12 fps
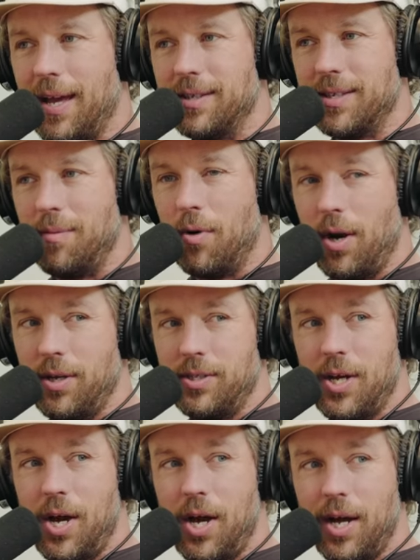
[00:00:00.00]
guys. They brought a
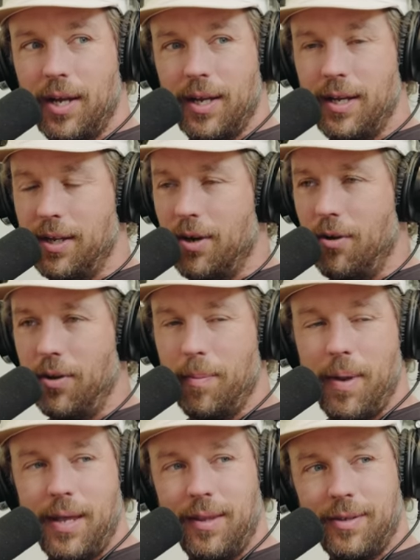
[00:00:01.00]
dog and a girl in
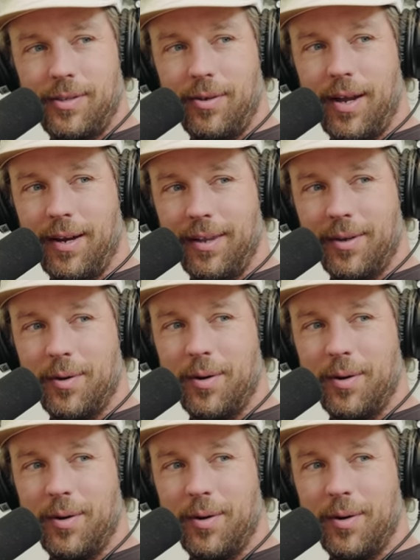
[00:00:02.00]
a bathing suit onto the